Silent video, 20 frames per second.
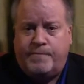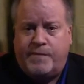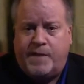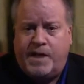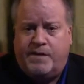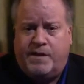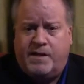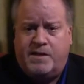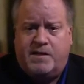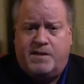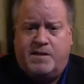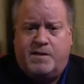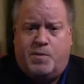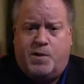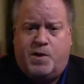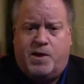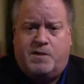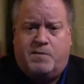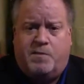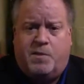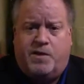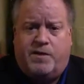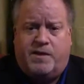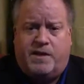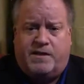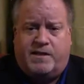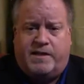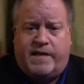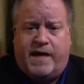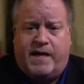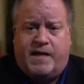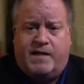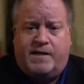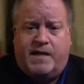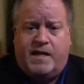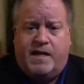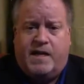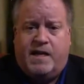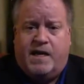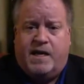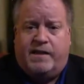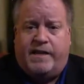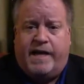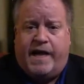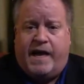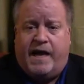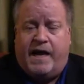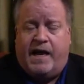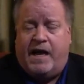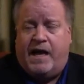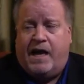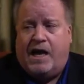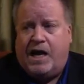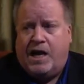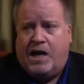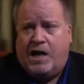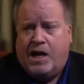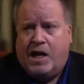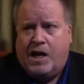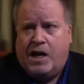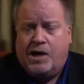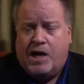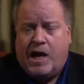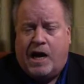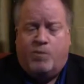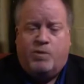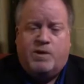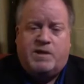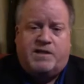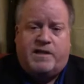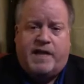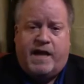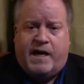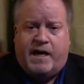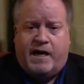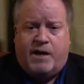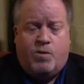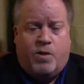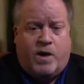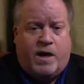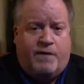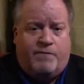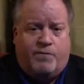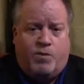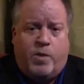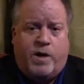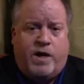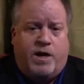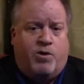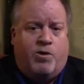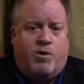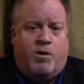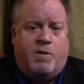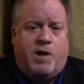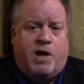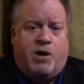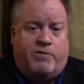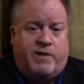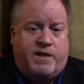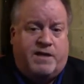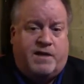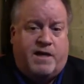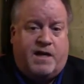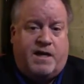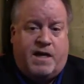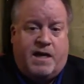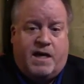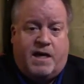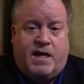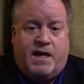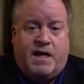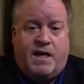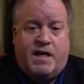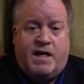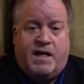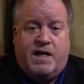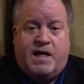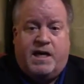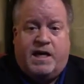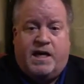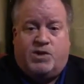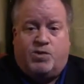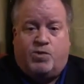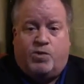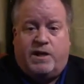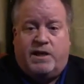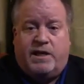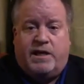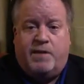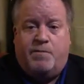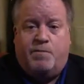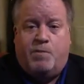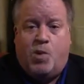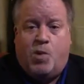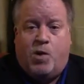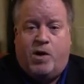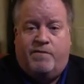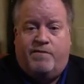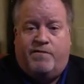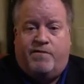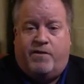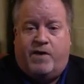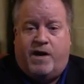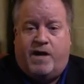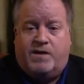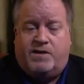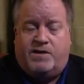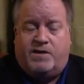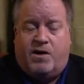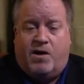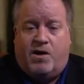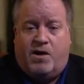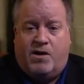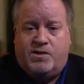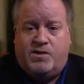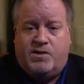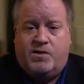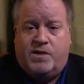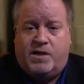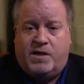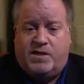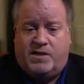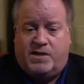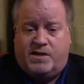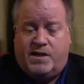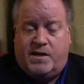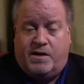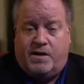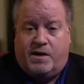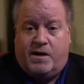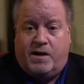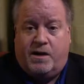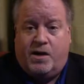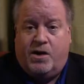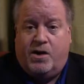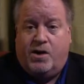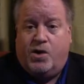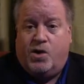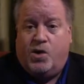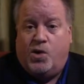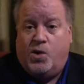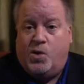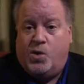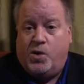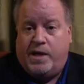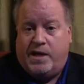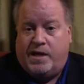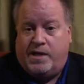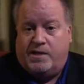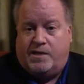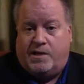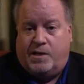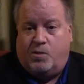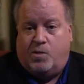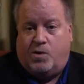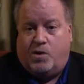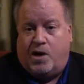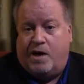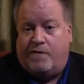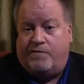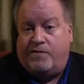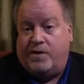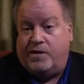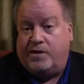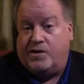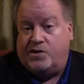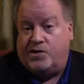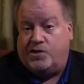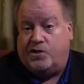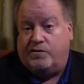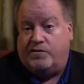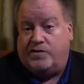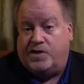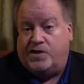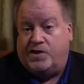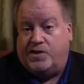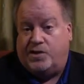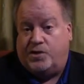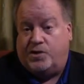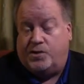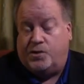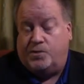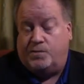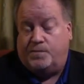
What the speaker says: This is the principle that says that notwithstanding whatever we know about risk and need, it's really important for us to also consider who it is that we're offering the service to.